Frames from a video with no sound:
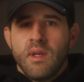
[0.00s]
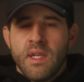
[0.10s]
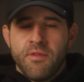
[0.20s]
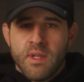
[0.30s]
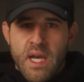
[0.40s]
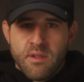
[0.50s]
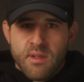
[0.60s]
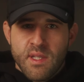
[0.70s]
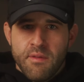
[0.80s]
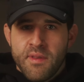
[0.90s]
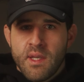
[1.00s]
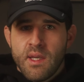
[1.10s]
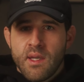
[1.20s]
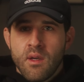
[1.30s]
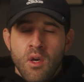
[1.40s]
And if you catch yourself
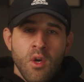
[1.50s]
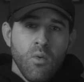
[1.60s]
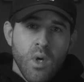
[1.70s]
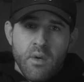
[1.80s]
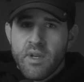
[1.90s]
thinking, well,